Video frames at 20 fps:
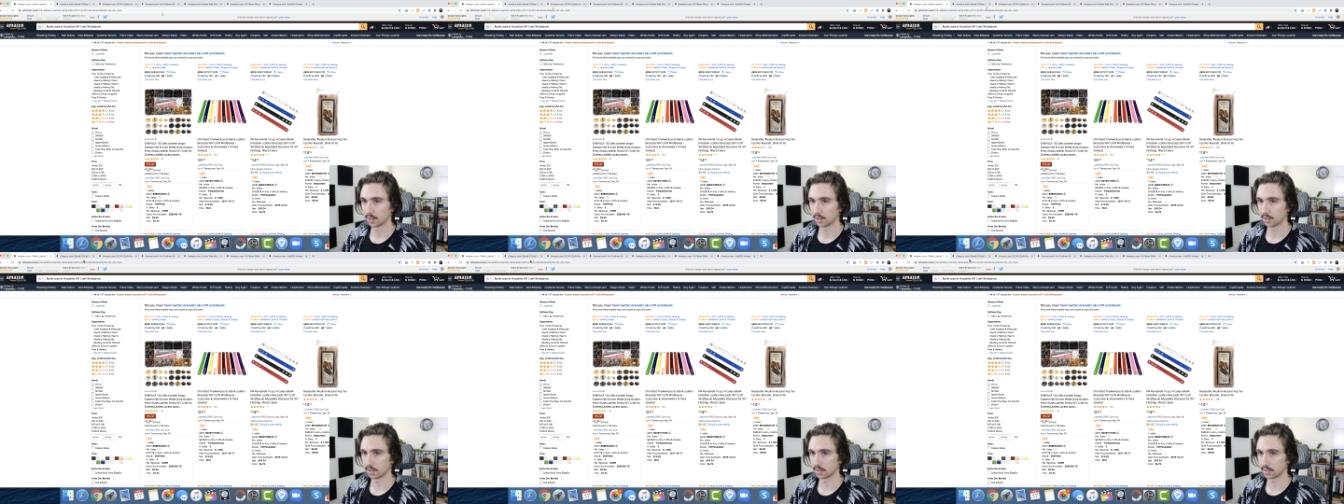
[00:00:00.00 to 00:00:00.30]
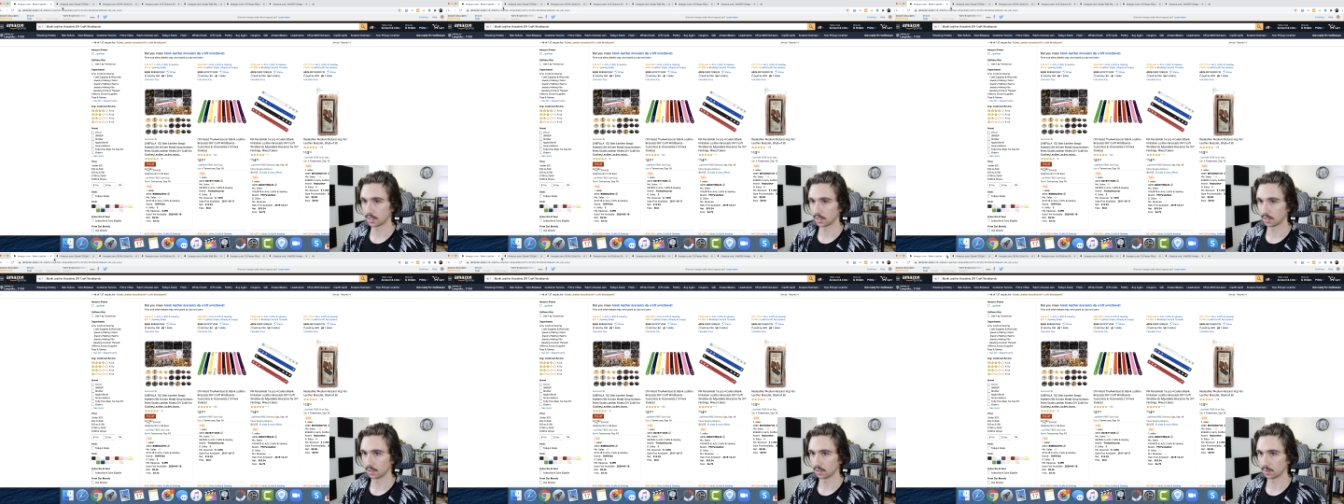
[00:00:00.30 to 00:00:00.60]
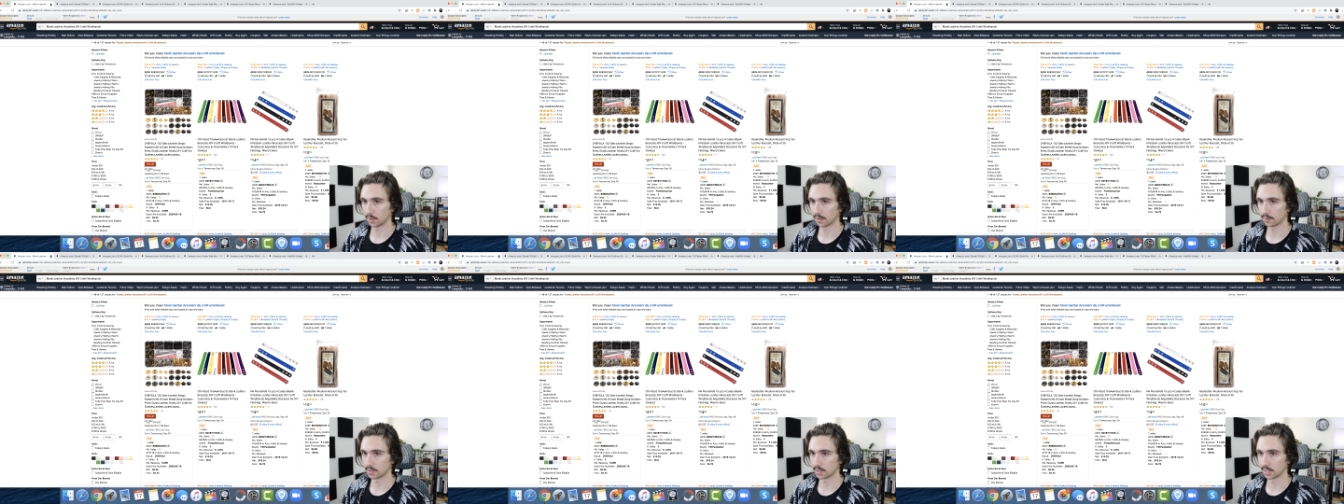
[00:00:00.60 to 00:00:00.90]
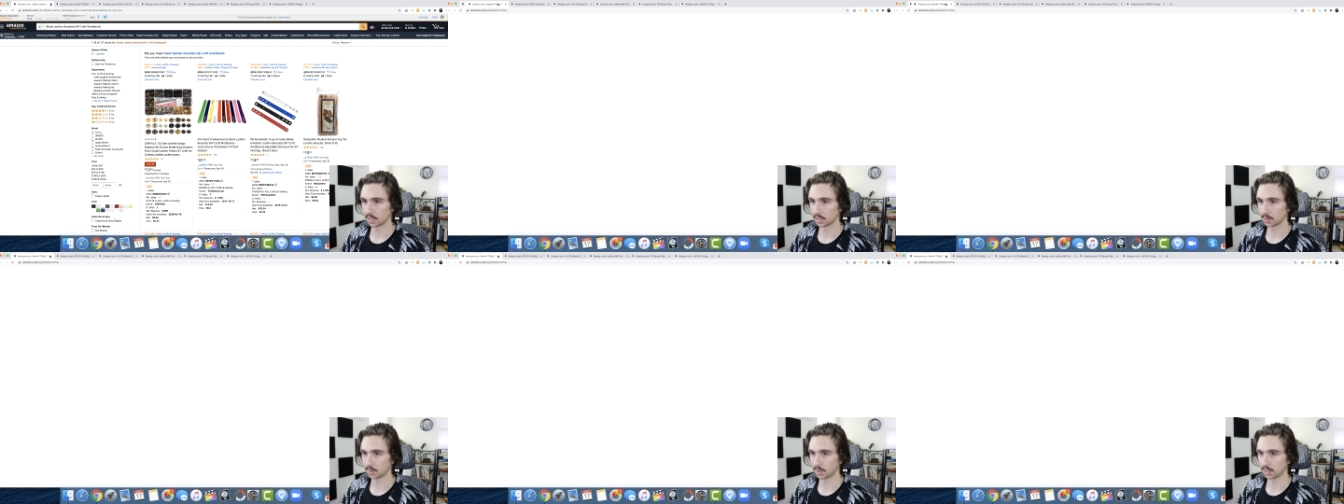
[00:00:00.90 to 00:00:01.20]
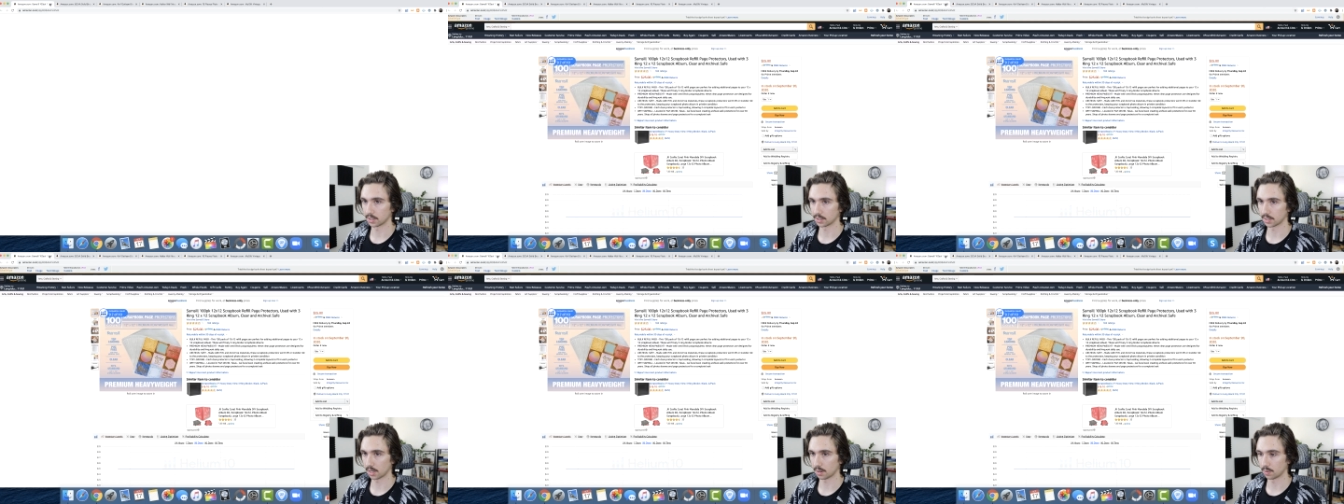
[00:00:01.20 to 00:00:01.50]
let's take a look. We have six
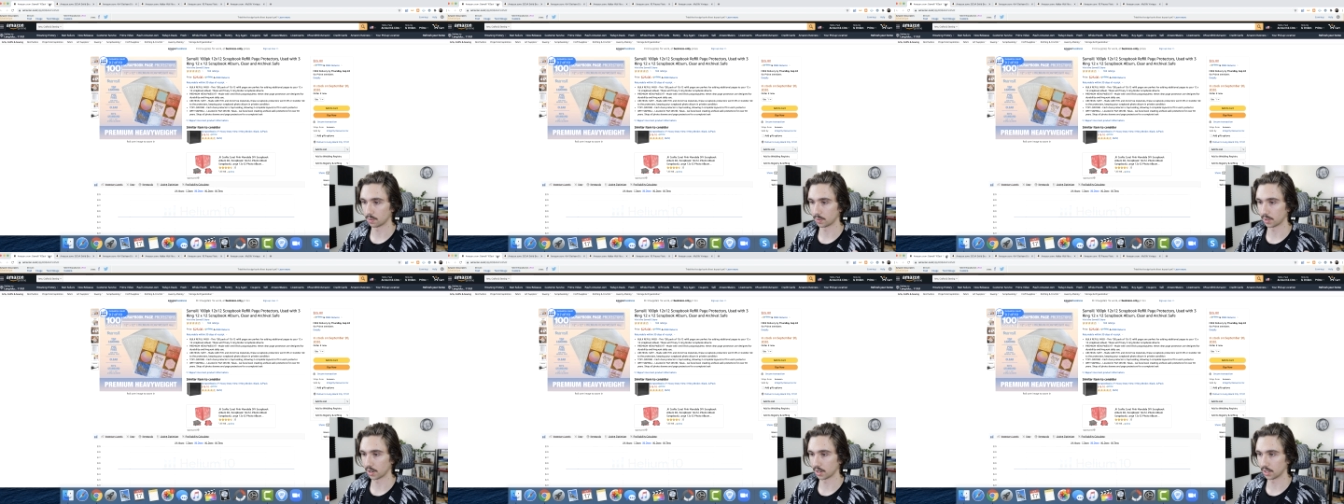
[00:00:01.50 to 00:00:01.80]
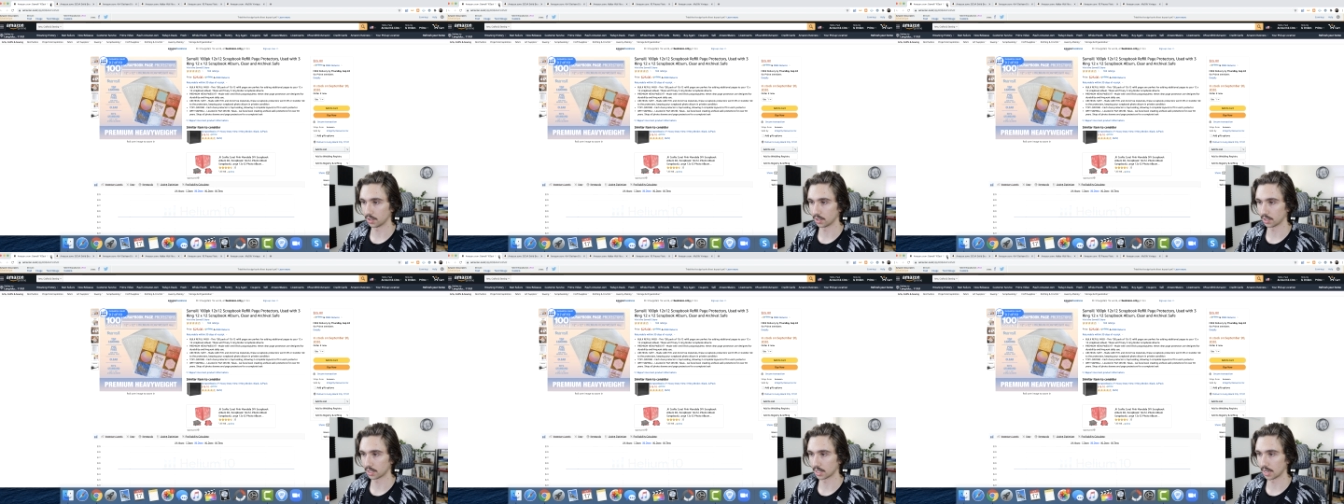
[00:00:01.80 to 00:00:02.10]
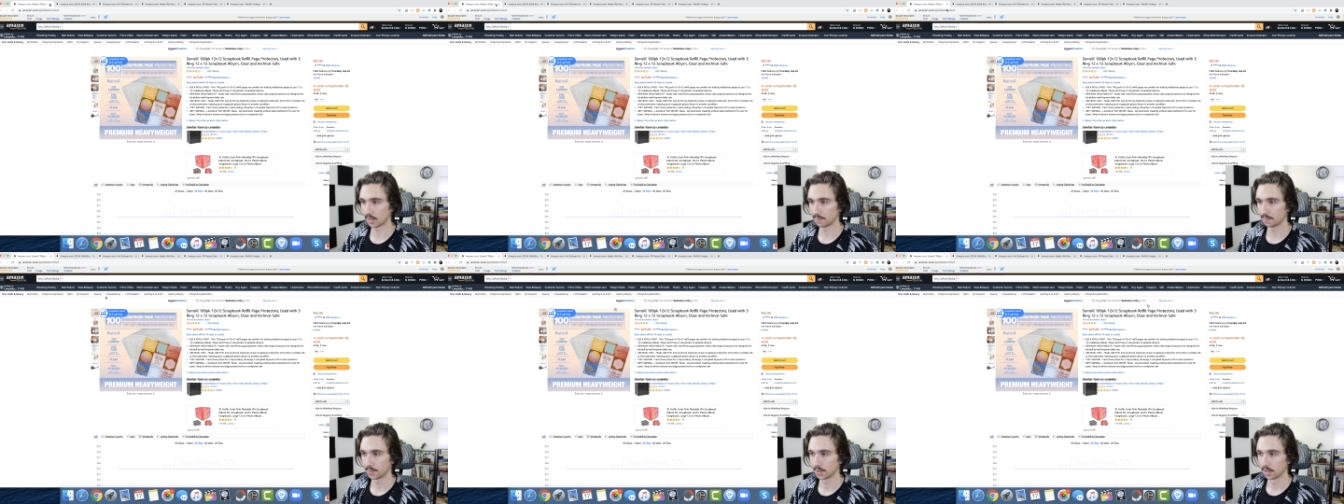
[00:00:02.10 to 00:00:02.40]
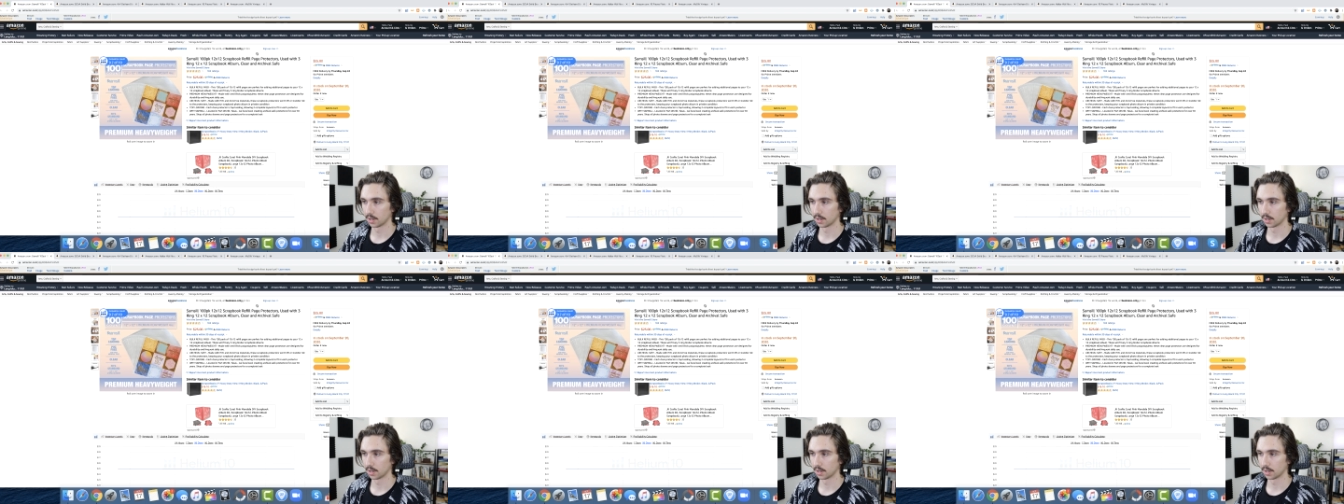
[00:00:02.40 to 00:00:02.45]
because that one we already looked at.